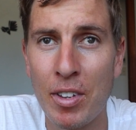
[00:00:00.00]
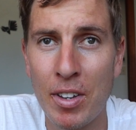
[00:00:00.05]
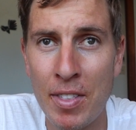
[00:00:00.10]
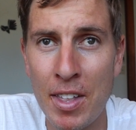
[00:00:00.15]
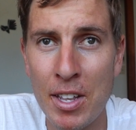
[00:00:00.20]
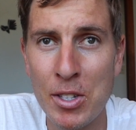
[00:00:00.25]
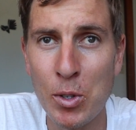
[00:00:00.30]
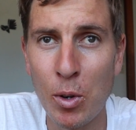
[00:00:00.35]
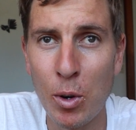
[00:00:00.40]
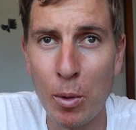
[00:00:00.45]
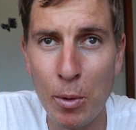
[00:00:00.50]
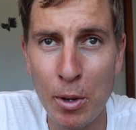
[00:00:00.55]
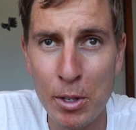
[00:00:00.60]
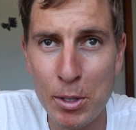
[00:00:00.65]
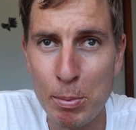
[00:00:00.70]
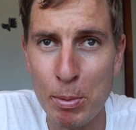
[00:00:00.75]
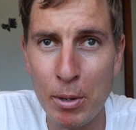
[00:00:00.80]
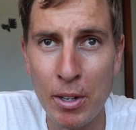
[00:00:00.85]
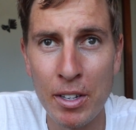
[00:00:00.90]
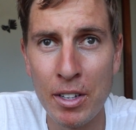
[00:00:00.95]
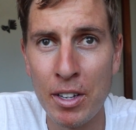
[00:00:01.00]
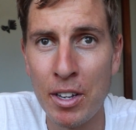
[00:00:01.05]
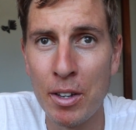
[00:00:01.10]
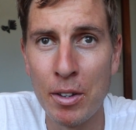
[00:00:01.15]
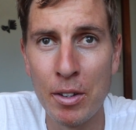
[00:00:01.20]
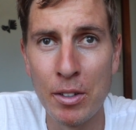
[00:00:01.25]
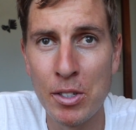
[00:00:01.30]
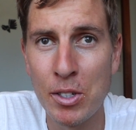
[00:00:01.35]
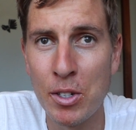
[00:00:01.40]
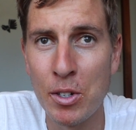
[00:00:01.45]
And that's all it was. But
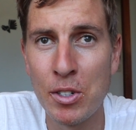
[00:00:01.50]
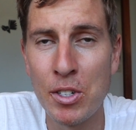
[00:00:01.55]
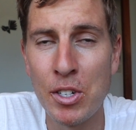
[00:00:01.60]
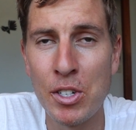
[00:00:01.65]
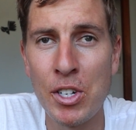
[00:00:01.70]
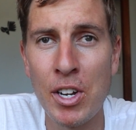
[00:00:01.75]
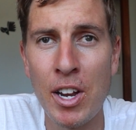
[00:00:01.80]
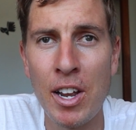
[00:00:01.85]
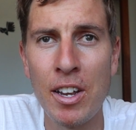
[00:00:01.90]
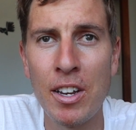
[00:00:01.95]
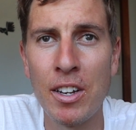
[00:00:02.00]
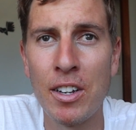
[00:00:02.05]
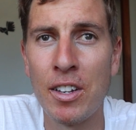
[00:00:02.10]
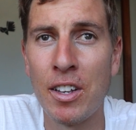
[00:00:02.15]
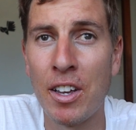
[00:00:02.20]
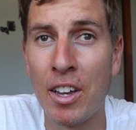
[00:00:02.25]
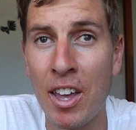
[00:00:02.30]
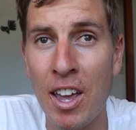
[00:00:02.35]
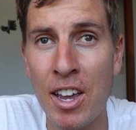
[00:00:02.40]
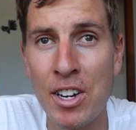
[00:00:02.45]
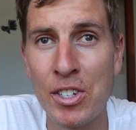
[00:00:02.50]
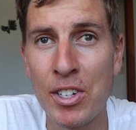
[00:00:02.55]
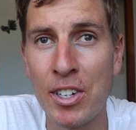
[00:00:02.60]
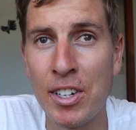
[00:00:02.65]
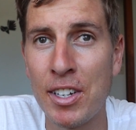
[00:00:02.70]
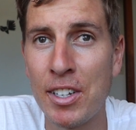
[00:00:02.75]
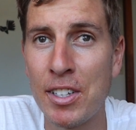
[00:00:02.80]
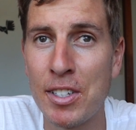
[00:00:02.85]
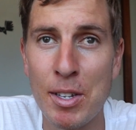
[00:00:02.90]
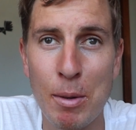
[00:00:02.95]
it's good to chat occasionally.